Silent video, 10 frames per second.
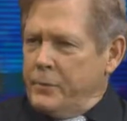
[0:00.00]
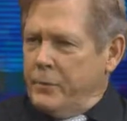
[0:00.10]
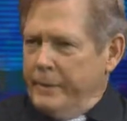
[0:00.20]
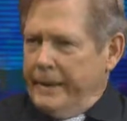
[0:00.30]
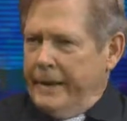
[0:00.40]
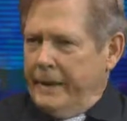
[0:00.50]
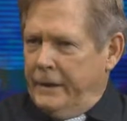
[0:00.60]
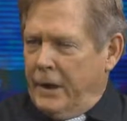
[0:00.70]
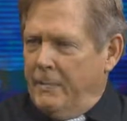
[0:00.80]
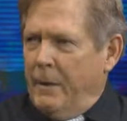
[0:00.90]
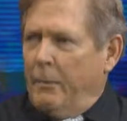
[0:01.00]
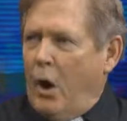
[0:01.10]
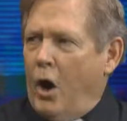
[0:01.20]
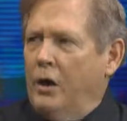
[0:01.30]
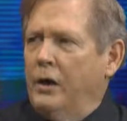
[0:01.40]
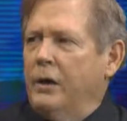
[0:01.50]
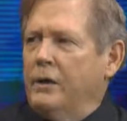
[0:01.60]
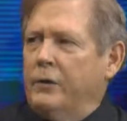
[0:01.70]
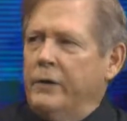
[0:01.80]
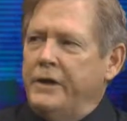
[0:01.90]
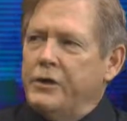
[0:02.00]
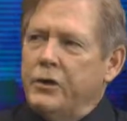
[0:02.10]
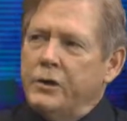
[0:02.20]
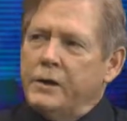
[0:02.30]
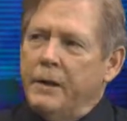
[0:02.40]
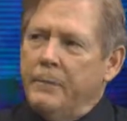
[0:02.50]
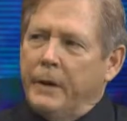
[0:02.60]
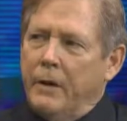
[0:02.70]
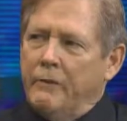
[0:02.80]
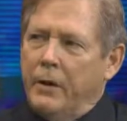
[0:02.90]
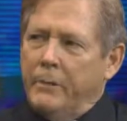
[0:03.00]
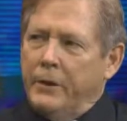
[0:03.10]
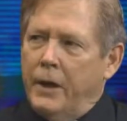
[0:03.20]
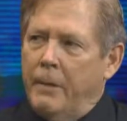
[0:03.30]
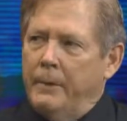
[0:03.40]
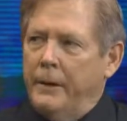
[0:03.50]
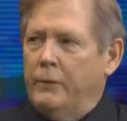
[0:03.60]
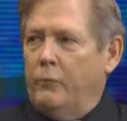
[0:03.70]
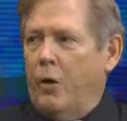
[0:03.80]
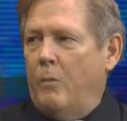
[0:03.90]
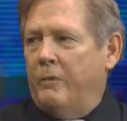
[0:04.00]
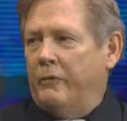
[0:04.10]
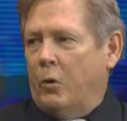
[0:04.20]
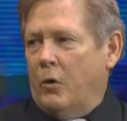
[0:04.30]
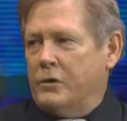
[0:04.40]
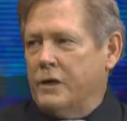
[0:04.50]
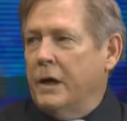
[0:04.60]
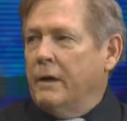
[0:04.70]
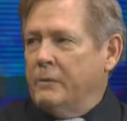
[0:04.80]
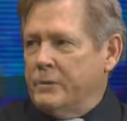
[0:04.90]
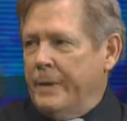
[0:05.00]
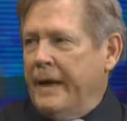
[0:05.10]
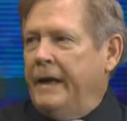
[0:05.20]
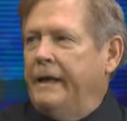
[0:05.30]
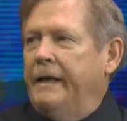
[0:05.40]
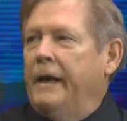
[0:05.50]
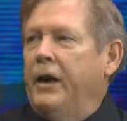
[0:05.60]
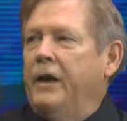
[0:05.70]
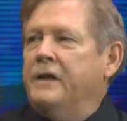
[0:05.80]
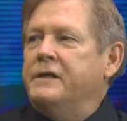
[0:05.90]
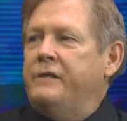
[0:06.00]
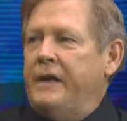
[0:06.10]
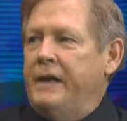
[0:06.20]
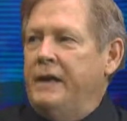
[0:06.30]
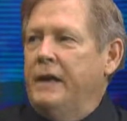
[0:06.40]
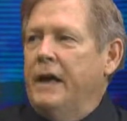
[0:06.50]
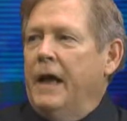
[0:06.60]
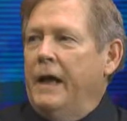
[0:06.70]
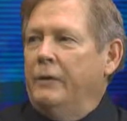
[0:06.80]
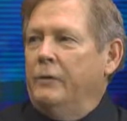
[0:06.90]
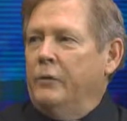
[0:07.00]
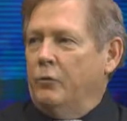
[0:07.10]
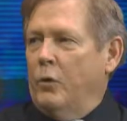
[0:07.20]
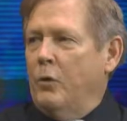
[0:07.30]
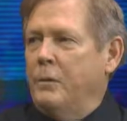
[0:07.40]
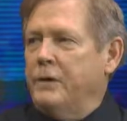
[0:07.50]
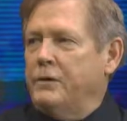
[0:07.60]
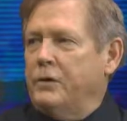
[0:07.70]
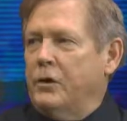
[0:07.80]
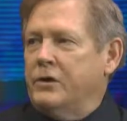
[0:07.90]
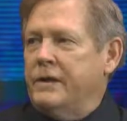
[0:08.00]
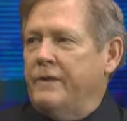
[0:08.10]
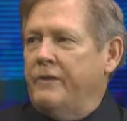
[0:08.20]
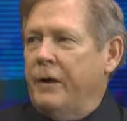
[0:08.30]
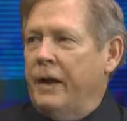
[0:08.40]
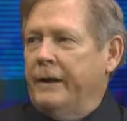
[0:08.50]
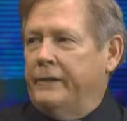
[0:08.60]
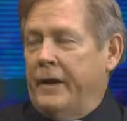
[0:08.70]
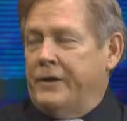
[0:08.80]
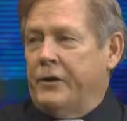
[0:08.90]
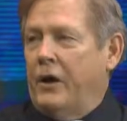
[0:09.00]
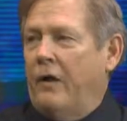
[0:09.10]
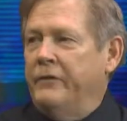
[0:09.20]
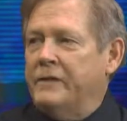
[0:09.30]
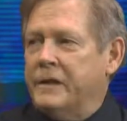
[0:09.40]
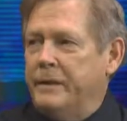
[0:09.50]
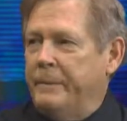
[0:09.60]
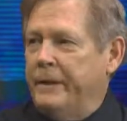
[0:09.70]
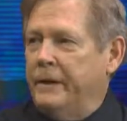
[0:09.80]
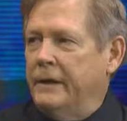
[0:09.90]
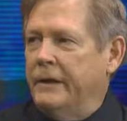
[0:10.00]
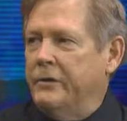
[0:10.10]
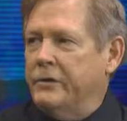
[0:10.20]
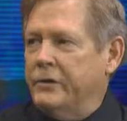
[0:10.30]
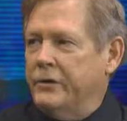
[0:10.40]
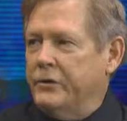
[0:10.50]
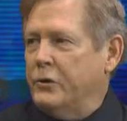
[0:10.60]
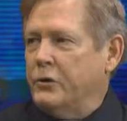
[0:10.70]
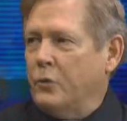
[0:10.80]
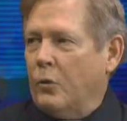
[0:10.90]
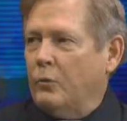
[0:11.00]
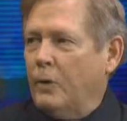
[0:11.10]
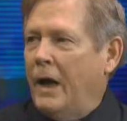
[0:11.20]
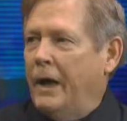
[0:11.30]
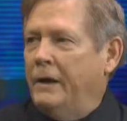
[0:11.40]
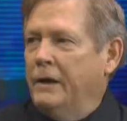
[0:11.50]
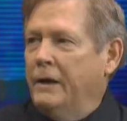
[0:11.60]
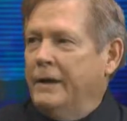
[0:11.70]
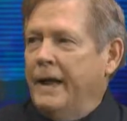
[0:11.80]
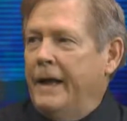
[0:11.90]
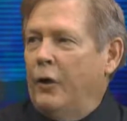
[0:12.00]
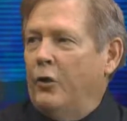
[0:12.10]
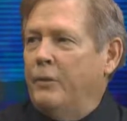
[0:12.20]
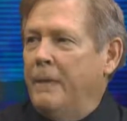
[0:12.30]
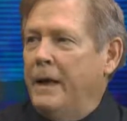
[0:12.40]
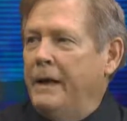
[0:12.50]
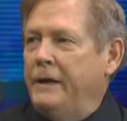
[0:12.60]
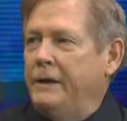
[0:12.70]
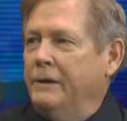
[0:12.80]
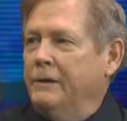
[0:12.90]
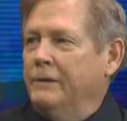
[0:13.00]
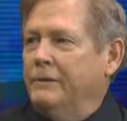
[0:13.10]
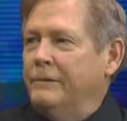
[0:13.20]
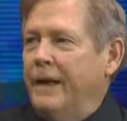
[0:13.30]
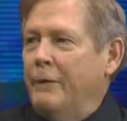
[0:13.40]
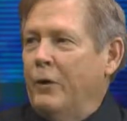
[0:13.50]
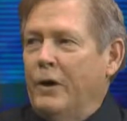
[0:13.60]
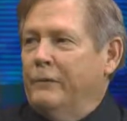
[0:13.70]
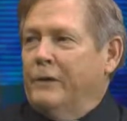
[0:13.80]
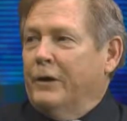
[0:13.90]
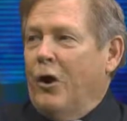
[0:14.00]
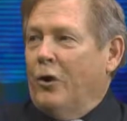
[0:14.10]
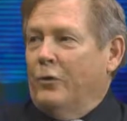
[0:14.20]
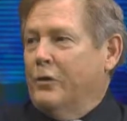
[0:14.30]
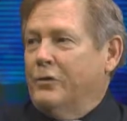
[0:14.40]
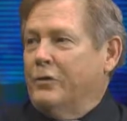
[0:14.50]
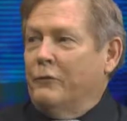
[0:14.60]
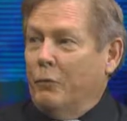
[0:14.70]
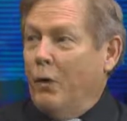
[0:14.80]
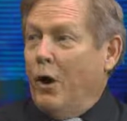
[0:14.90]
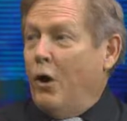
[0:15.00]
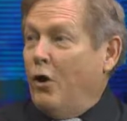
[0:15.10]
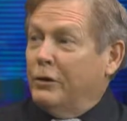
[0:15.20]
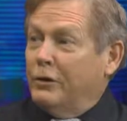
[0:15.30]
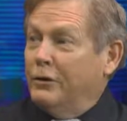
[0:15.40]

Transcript: were beginning to come apart. The Greek church had become very predominant. Rome, of course, was beginning to get on its feet. And the Roman church, they felt like they should obviously be the leaders of the church worldwide. They had all the money. They were the conquerors of the world.